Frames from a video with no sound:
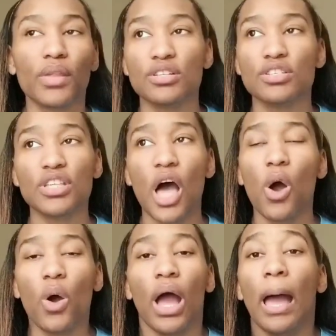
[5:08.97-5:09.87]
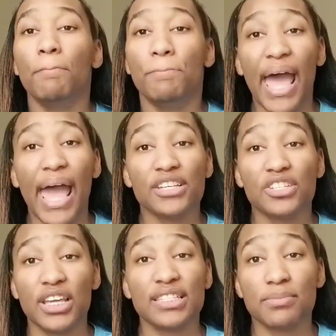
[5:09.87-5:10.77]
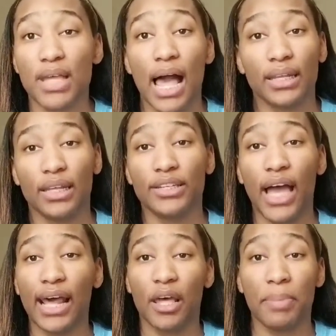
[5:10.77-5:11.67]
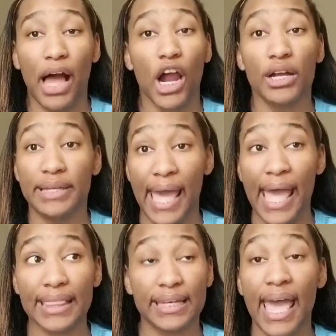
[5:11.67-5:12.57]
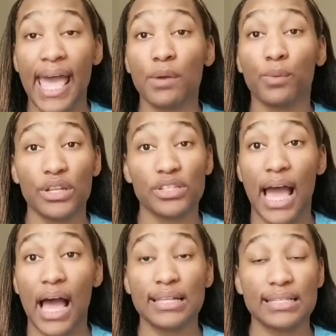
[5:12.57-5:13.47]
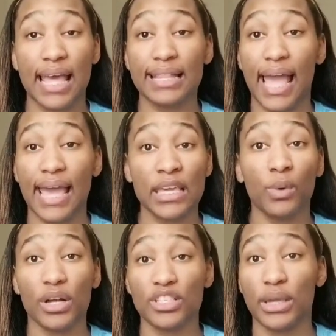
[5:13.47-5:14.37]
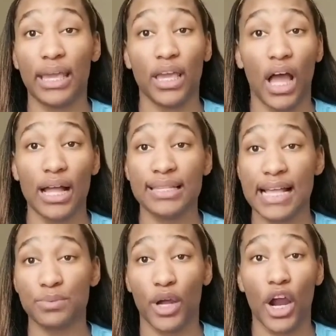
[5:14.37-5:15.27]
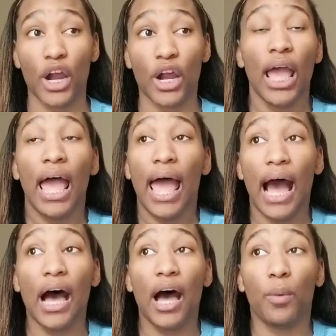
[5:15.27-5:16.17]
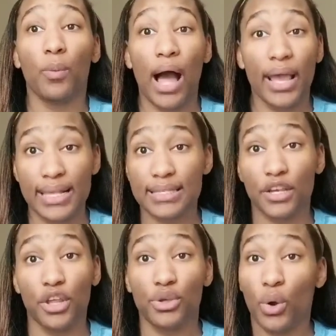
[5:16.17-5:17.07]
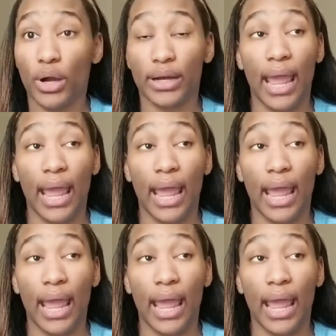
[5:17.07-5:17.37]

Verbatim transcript: So Bae, she ends up talking to Donna about her dad. The dad reached out and said that he wants to get in contact with her uh, while he's in New York.